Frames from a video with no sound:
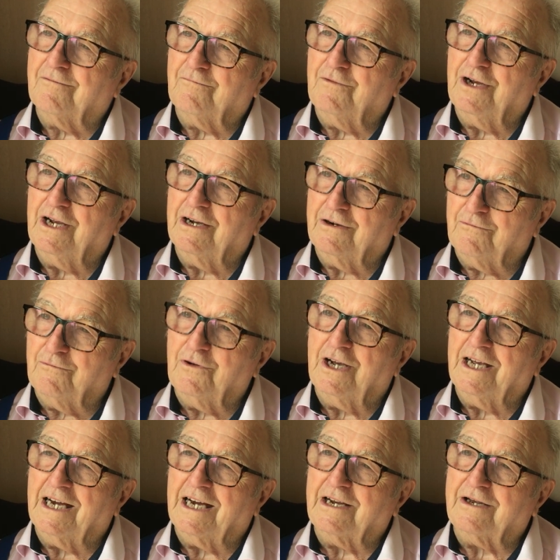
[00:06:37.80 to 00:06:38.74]
We
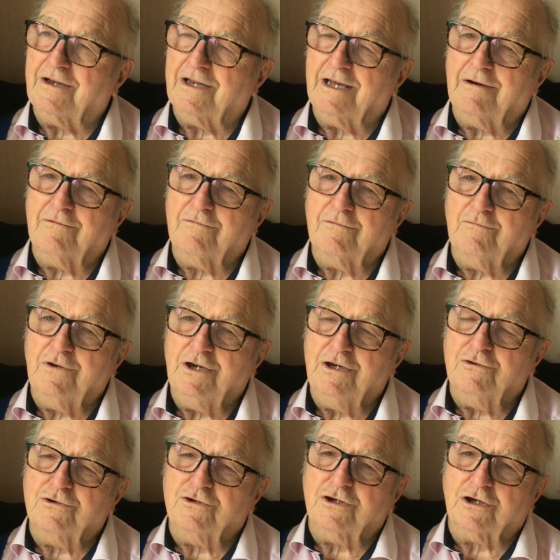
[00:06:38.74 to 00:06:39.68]

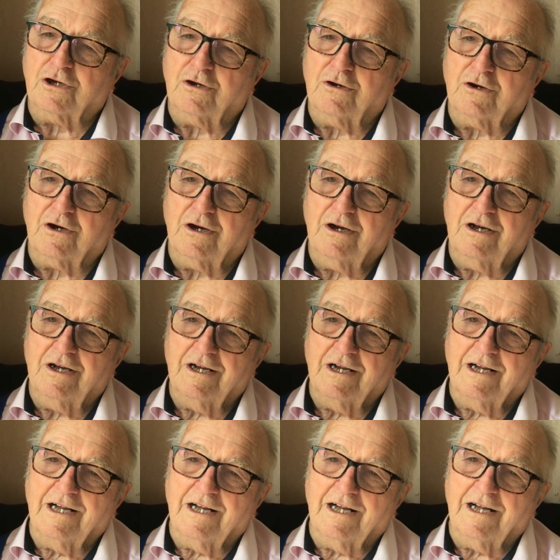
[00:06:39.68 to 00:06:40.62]
used to
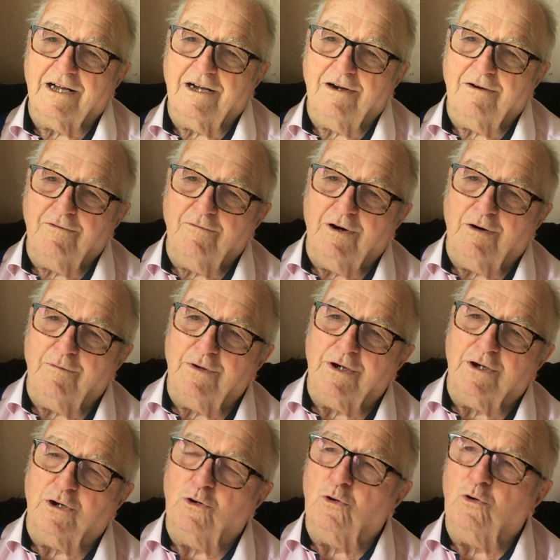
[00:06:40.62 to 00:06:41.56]
what we
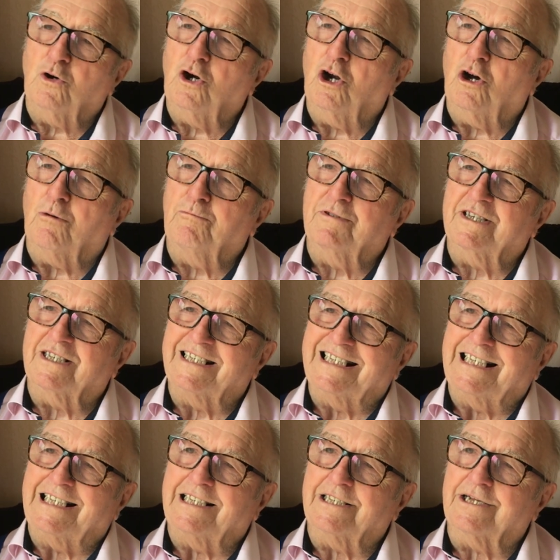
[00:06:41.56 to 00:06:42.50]
called lob
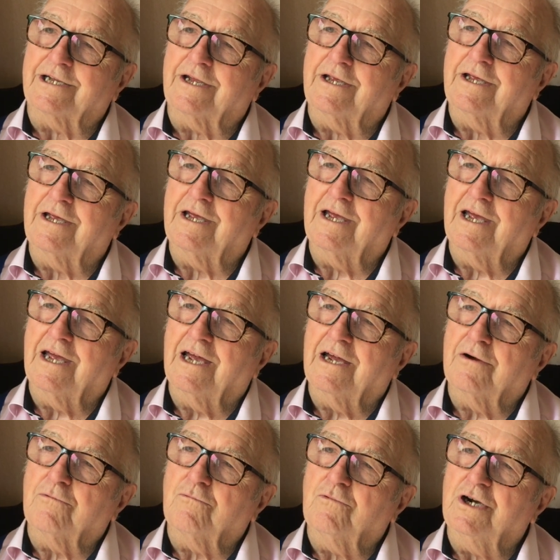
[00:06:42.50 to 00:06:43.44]
cart,
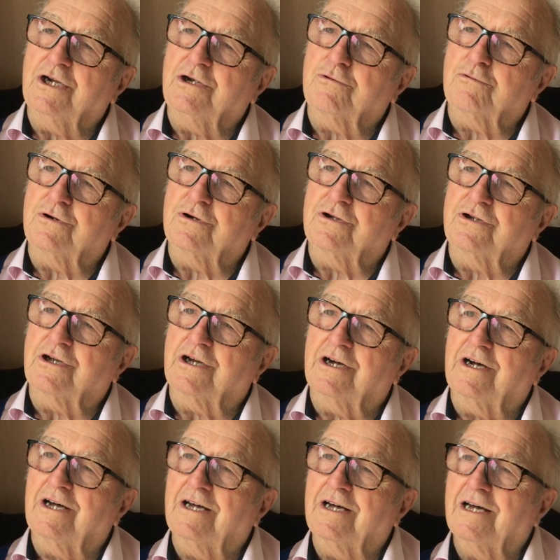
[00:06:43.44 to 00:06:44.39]
which was
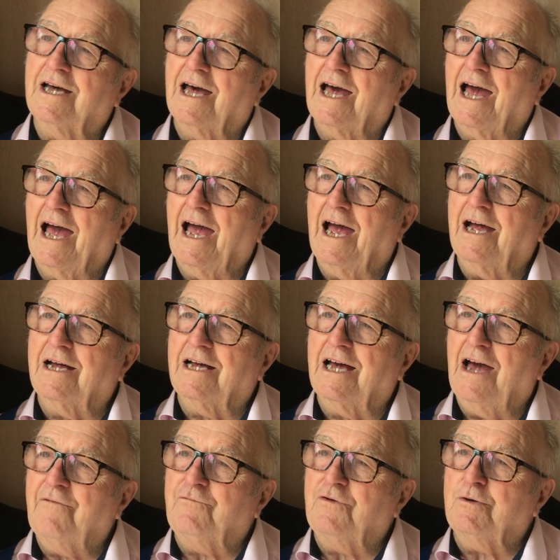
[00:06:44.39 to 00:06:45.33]

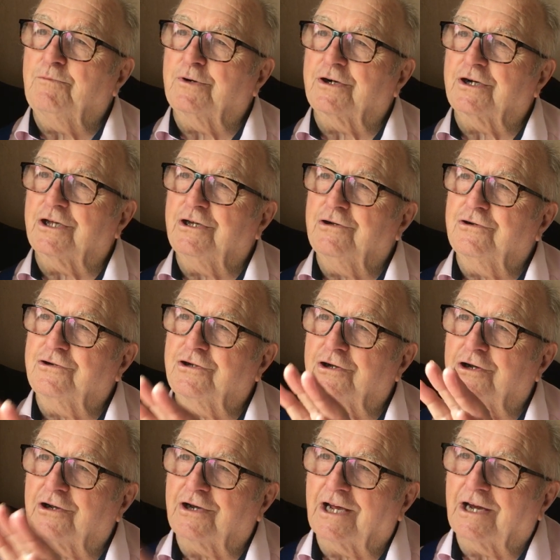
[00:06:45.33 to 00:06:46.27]
everybody used to
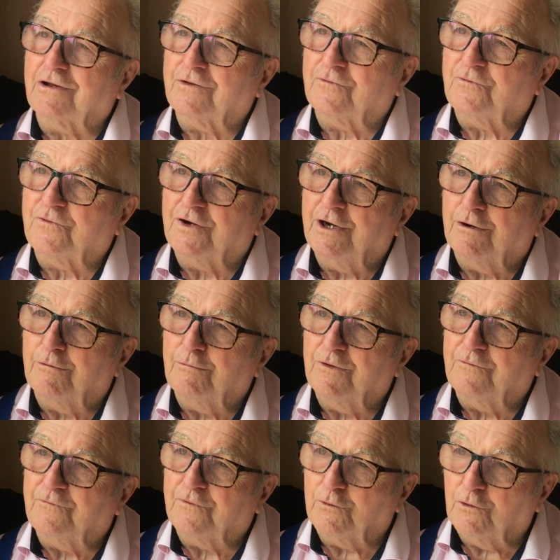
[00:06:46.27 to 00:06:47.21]
go down the field
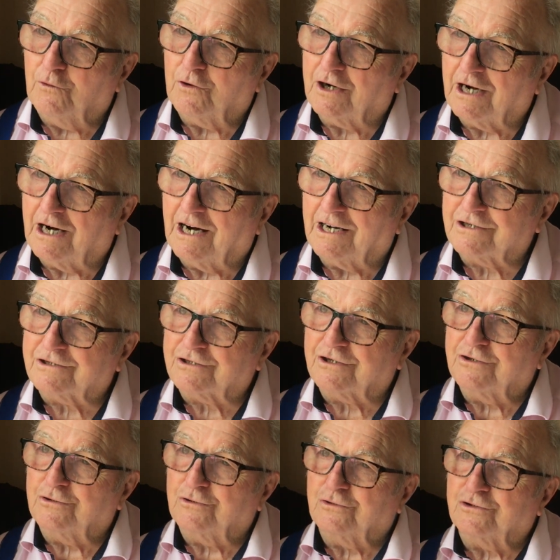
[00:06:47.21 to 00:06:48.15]
with 4 carts
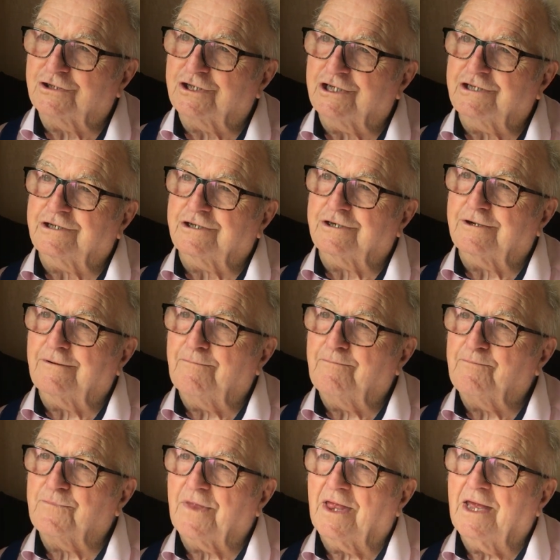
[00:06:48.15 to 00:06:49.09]
and horses,
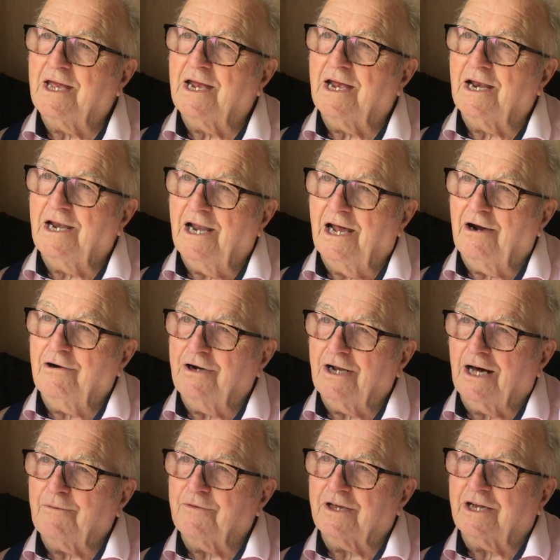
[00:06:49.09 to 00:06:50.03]
load
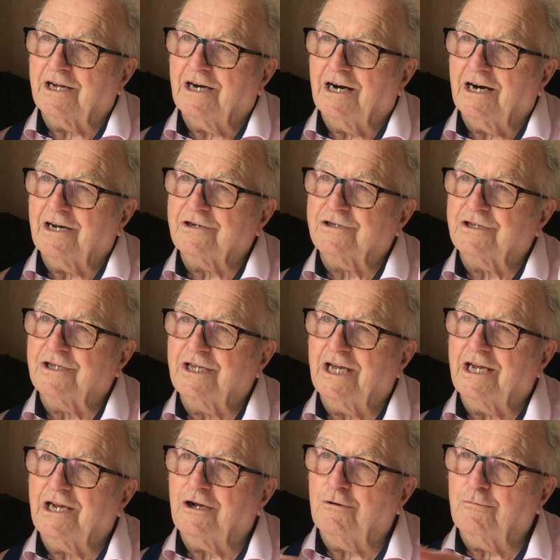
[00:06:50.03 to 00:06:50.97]
up the carts, and
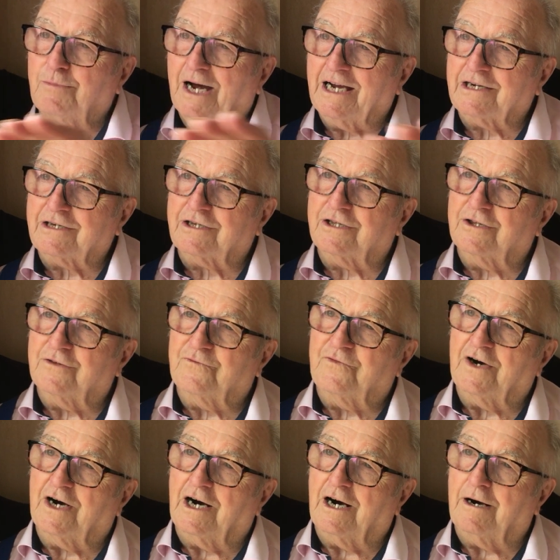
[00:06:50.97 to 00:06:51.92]
then go back to the
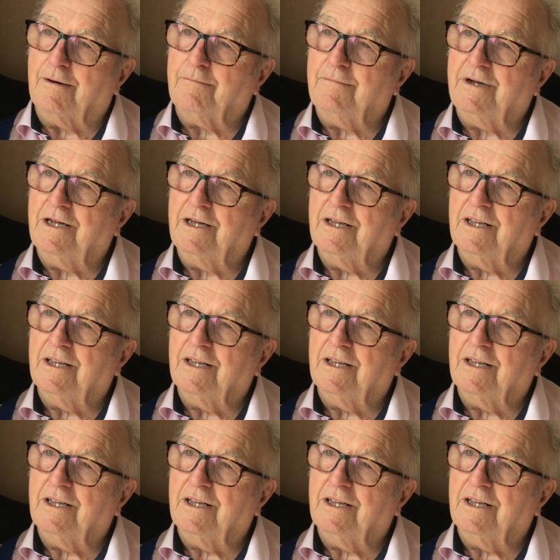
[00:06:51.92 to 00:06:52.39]
farm